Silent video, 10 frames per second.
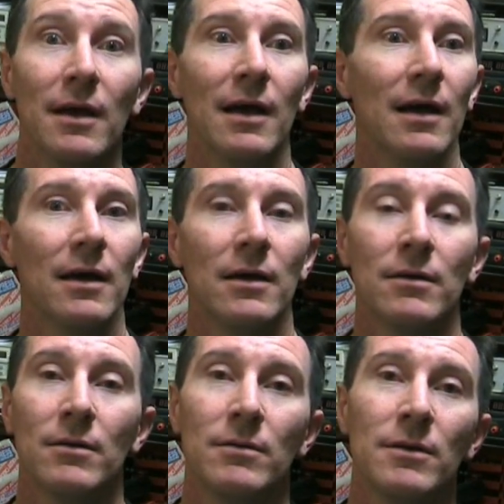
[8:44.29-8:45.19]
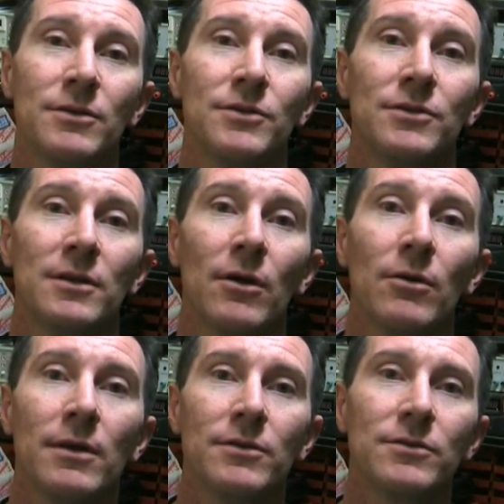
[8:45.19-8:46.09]
Uh, it's you know
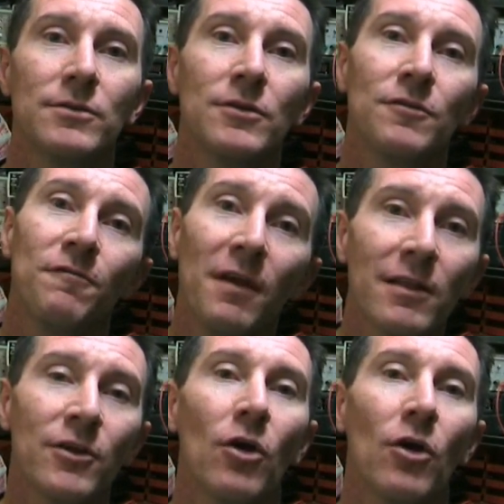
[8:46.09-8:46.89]
it's it's fairly